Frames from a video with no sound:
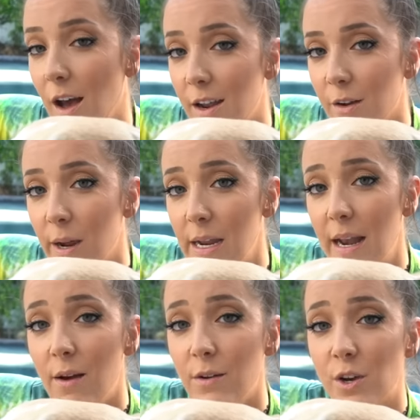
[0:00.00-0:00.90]
on it right
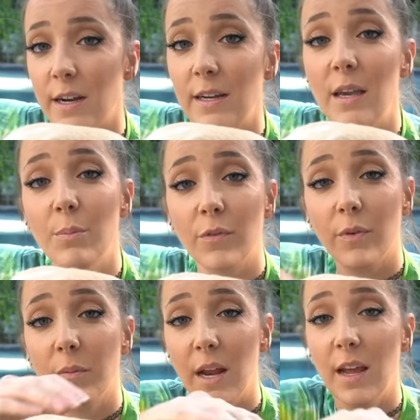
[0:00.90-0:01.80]
now to try and keep her
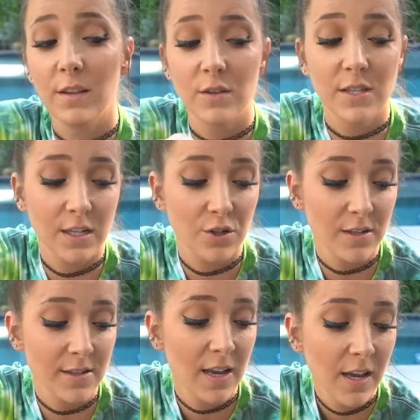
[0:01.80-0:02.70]
from getting at those
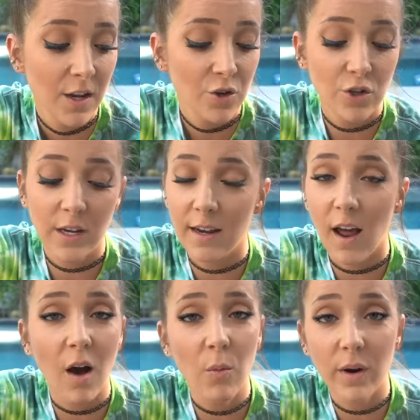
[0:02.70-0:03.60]
stitches. She
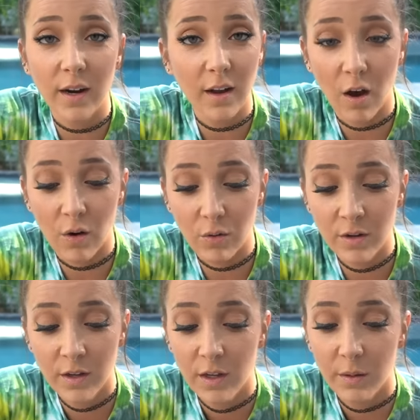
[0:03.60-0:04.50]
cannot wear a
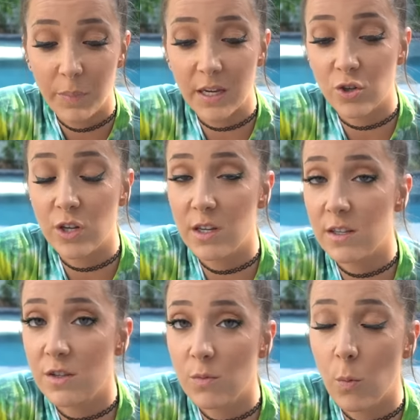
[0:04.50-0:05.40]
cone because she
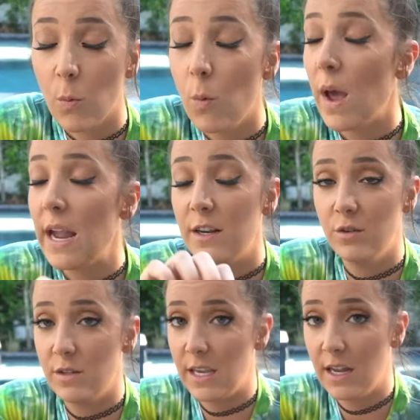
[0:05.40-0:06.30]
is way
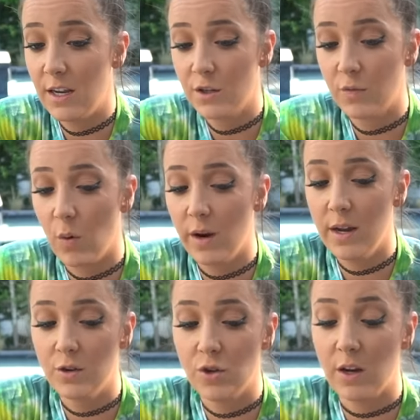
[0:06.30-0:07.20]
too skittish for
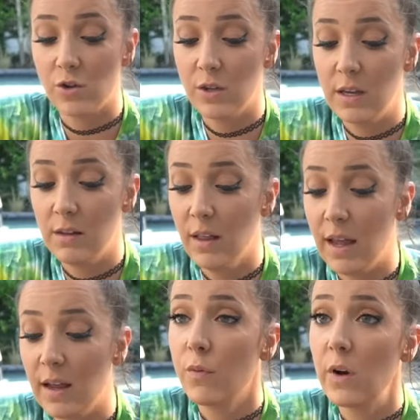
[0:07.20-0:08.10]
it. She actually
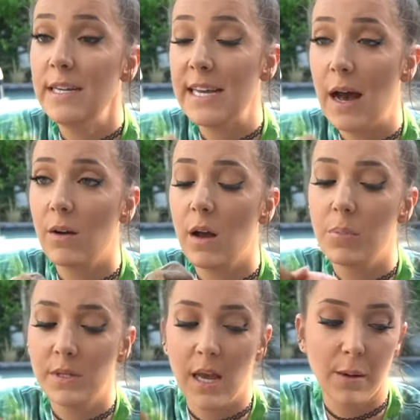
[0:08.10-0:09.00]
like freaked out a
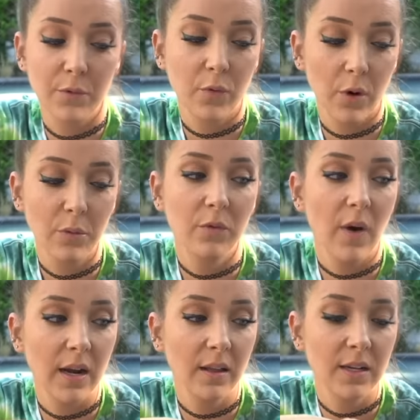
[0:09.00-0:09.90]
couple times before we
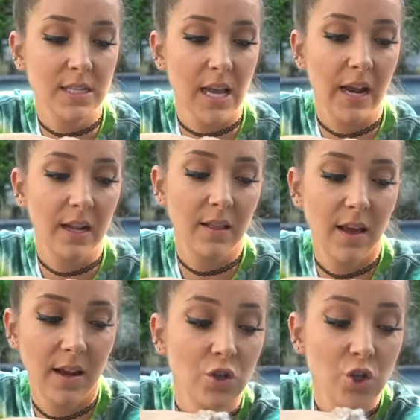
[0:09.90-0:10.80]
finally decided
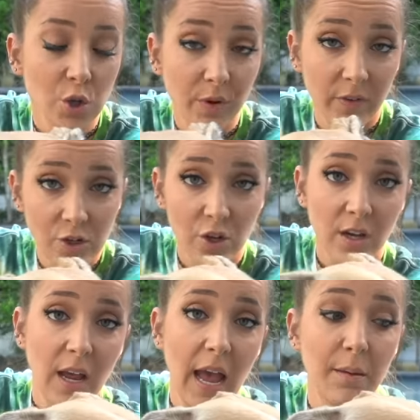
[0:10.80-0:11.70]
that
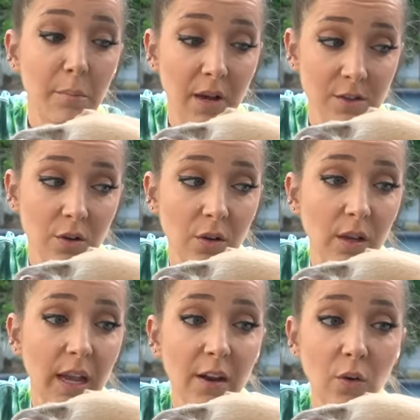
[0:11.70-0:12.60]
supervision and a
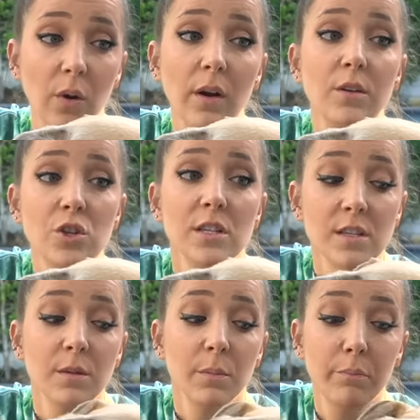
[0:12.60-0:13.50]
muzzle and or
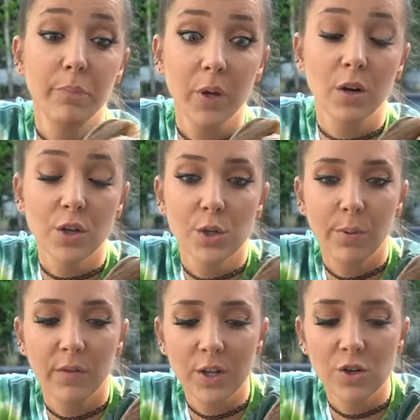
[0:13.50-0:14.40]
just pure
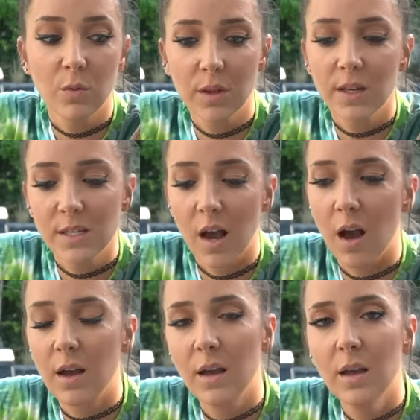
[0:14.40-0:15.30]
supervision with a
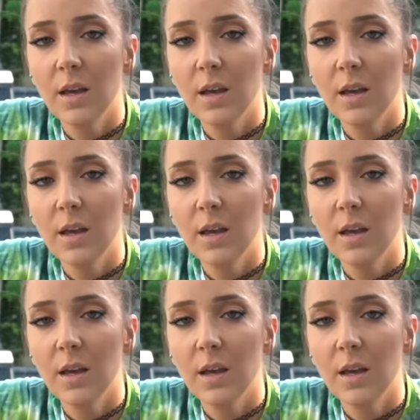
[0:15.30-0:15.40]
sock